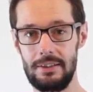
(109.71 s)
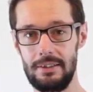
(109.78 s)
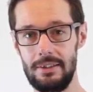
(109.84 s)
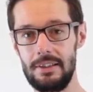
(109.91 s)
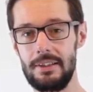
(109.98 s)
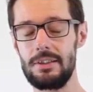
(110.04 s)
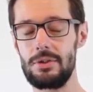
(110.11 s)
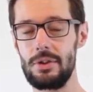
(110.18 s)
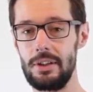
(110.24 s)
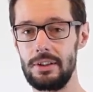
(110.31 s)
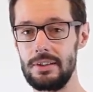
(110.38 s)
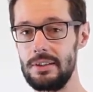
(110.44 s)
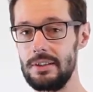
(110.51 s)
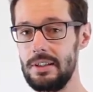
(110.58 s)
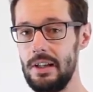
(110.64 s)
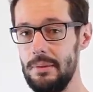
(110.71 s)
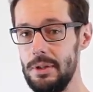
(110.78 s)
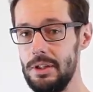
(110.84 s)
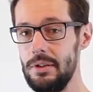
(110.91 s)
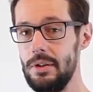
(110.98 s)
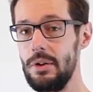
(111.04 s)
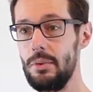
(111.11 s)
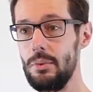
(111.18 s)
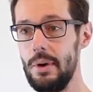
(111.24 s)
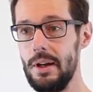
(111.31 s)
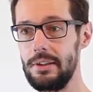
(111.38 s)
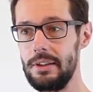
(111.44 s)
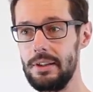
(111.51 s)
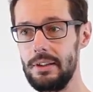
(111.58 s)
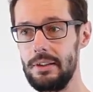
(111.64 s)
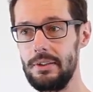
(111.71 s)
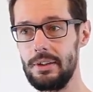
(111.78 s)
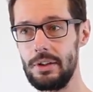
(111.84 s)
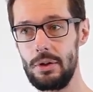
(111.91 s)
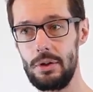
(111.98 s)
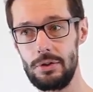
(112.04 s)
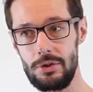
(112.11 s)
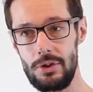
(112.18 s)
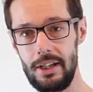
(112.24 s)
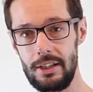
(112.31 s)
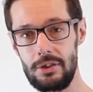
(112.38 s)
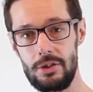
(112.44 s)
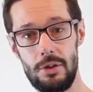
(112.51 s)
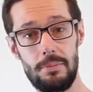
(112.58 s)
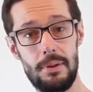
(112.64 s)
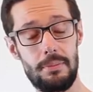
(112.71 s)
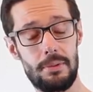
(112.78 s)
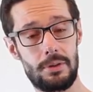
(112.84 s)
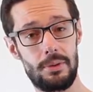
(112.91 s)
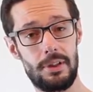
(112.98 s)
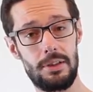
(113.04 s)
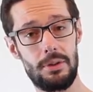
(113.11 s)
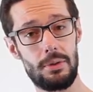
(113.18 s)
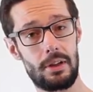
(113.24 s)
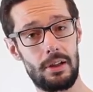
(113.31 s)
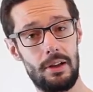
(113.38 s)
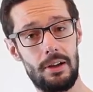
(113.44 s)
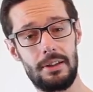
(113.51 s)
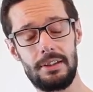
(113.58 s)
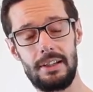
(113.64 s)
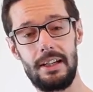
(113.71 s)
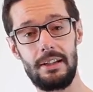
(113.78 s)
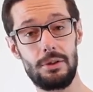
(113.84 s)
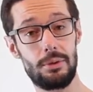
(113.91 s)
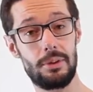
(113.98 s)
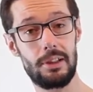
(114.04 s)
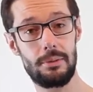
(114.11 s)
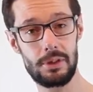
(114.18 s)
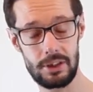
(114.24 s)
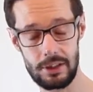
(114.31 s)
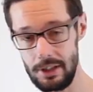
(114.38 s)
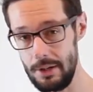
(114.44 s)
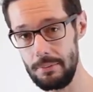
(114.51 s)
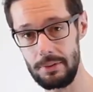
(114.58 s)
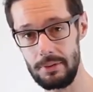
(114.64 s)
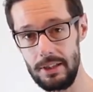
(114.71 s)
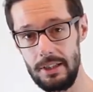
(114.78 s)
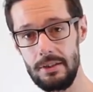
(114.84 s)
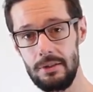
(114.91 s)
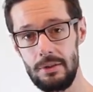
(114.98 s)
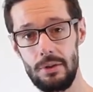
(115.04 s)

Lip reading: This is trying to determine whether the contract should be between your client and your limited company